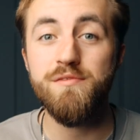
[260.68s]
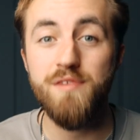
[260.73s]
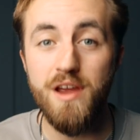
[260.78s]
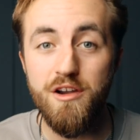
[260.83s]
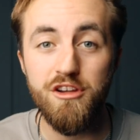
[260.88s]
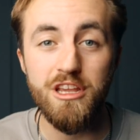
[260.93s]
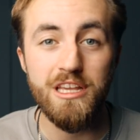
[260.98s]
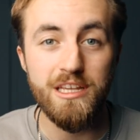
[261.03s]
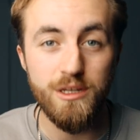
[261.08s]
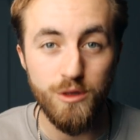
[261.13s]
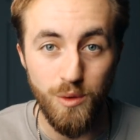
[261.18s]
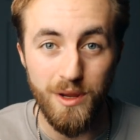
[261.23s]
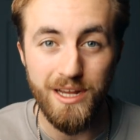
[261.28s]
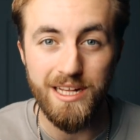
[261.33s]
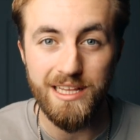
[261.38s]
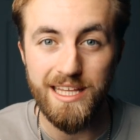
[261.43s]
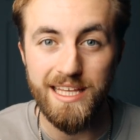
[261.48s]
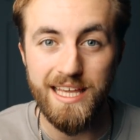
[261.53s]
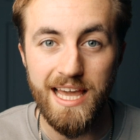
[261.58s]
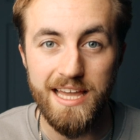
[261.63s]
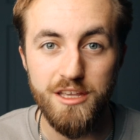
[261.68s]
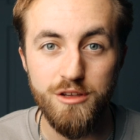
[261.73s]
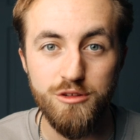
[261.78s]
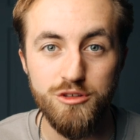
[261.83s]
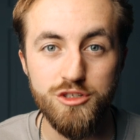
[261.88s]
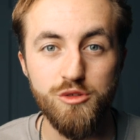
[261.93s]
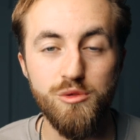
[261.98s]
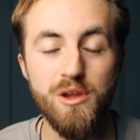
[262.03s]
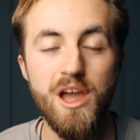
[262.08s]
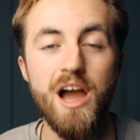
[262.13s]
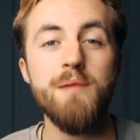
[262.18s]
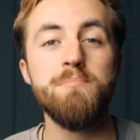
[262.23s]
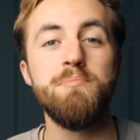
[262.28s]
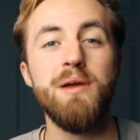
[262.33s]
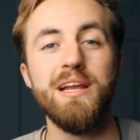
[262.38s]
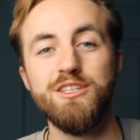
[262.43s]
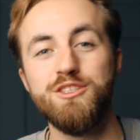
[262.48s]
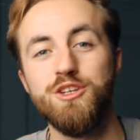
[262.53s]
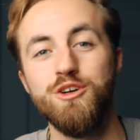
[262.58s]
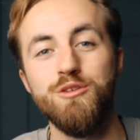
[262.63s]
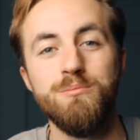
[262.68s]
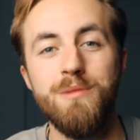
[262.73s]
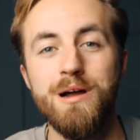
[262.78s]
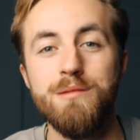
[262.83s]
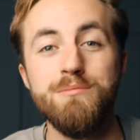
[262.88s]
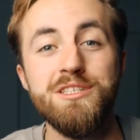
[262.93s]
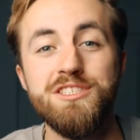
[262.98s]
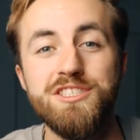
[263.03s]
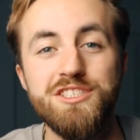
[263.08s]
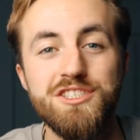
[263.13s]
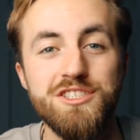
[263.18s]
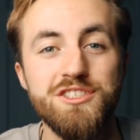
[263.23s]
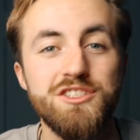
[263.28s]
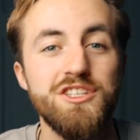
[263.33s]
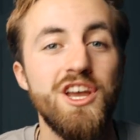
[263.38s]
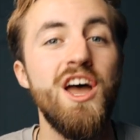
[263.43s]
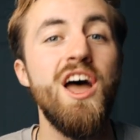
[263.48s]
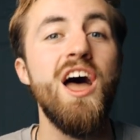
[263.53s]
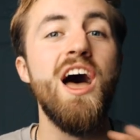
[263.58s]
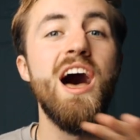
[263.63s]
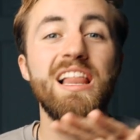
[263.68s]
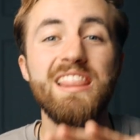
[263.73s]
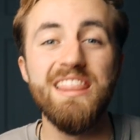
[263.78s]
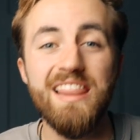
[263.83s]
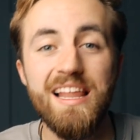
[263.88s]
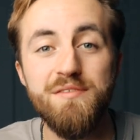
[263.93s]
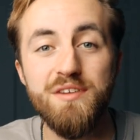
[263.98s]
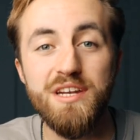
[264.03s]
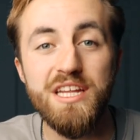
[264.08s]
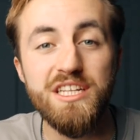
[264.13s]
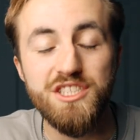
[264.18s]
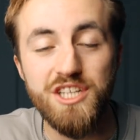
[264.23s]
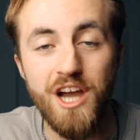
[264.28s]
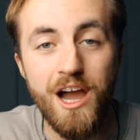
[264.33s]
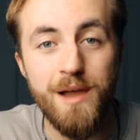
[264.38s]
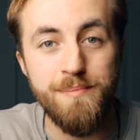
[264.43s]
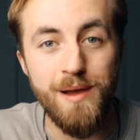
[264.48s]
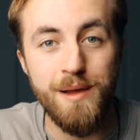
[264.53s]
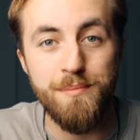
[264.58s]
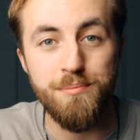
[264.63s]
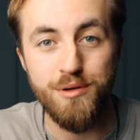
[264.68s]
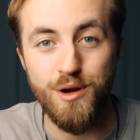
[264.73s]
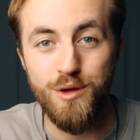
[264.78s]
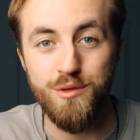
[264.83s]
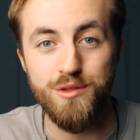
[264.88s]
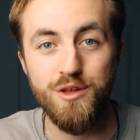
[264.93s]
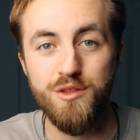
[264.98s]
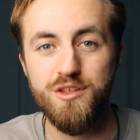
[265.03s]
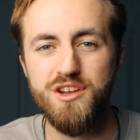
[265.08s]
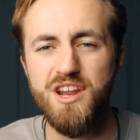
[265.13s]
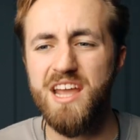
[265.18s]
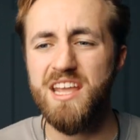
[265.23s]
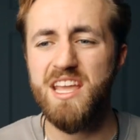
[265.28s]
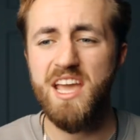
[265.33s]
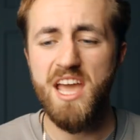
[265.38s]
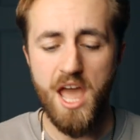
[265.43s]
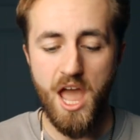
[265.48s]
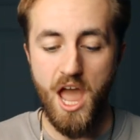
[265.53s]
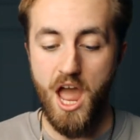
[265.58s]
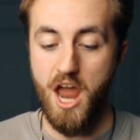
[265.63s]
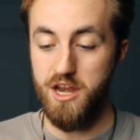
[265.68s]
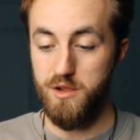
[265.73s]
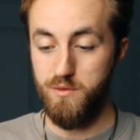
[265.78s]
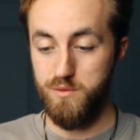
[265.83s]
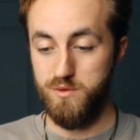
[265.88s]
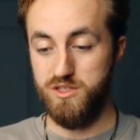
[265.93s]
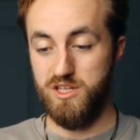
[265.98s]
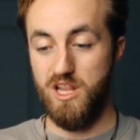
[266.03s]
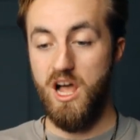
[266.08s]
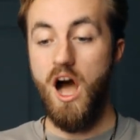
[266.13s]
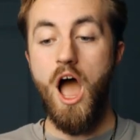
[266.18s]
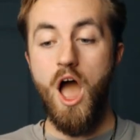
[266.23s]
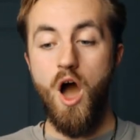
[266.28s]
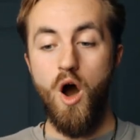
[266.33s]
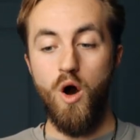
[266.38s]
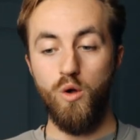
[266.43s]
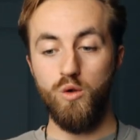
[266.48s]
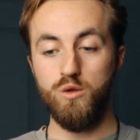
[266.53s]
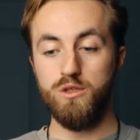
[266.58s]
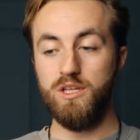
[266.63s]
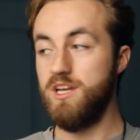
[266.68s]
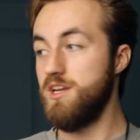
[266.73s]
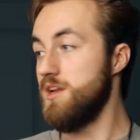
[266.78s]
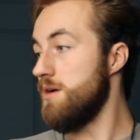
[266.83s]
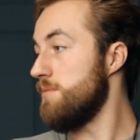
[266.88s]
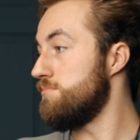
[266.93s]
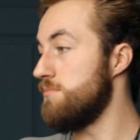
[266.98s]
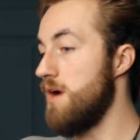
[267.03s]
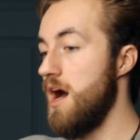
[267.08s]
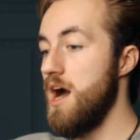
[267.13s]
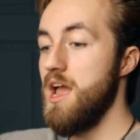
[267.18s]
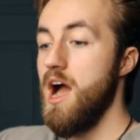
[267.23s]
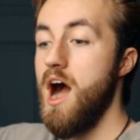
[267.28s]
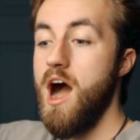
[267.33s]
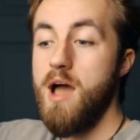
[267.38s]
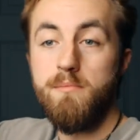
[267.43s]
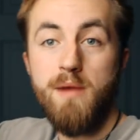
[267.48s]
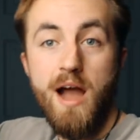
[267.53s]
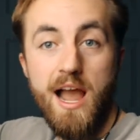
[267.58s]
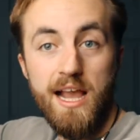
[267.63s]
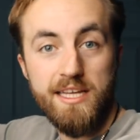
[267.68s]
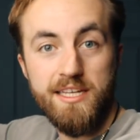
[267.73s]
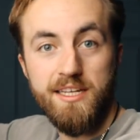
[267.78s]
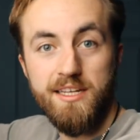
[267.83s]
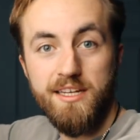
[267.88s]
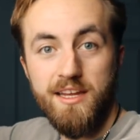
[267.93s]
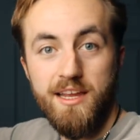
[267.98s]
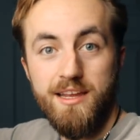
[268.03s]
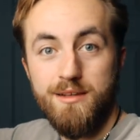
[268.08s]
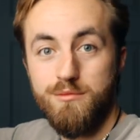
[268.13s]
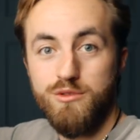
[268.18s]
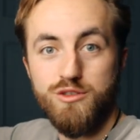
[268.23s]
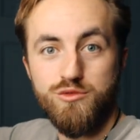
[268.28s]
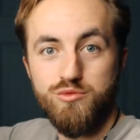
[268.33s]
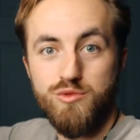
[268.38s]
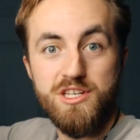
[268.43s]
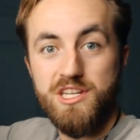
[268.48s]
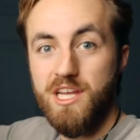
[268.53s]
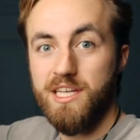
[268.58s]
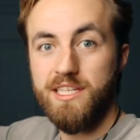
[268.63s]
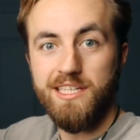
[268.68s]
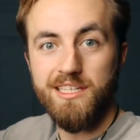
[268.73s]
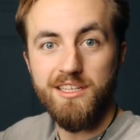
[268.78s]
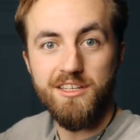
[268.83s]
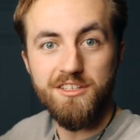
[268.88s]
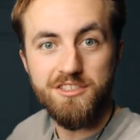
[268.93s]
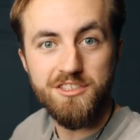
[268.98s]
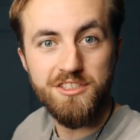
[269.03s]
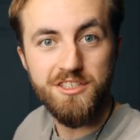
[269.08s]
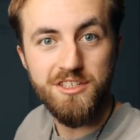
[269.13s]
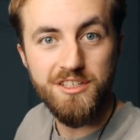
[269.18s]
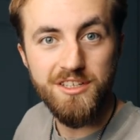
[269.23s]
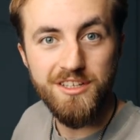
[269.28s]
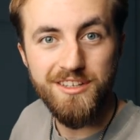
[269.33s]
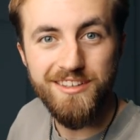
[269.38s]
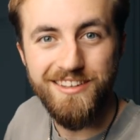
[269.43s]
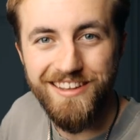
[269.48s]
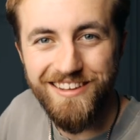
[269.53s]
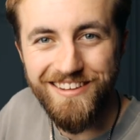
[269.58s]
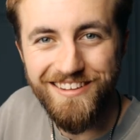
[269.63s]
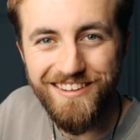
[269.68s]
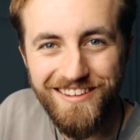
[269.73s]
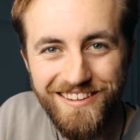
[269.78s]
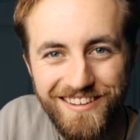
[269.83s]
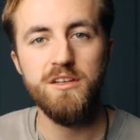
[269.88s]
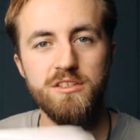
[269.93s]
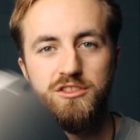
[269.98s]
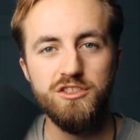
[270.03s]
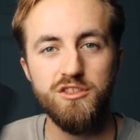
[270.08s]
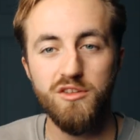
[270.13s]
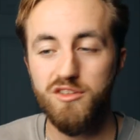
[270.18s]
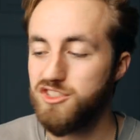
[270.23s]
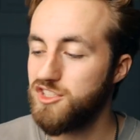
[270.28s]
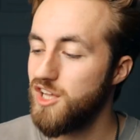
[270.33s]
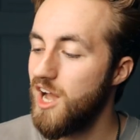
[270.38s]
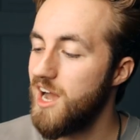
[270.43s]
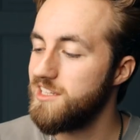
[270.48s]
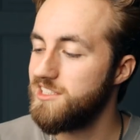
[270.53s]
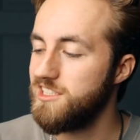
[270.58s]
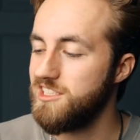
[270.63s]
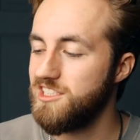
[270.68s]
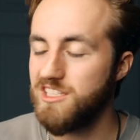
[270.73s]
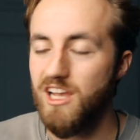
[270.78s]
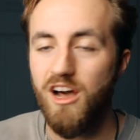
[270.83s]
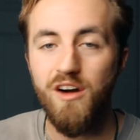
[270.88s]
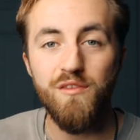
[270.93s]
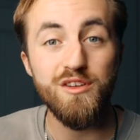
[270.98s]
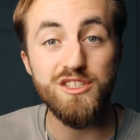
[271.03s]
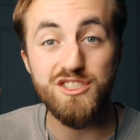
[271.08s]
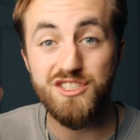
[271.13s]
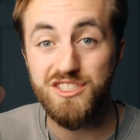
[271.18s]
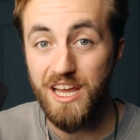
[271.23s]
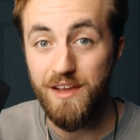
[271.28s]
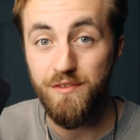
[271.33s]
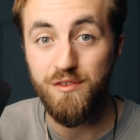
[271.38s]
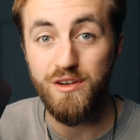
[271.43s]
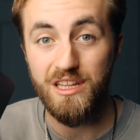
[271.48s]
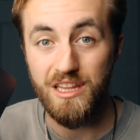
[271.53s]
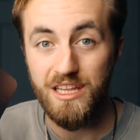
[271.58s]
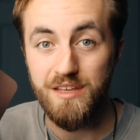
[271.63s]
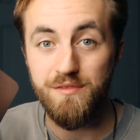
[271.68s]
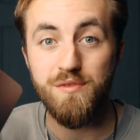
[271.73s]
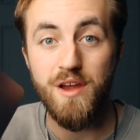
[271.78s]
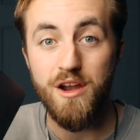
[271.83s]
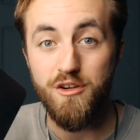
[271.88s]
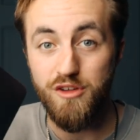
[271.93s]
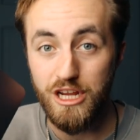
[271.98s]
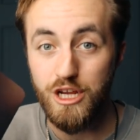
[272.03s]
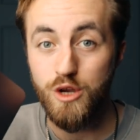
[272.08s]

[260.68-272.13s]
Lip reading: very quickly get used to it. I picked up my missus's 11-inch iPad Pro the other day, and it was like holding my iMac. It was ridiculous. So the size itself has definitely very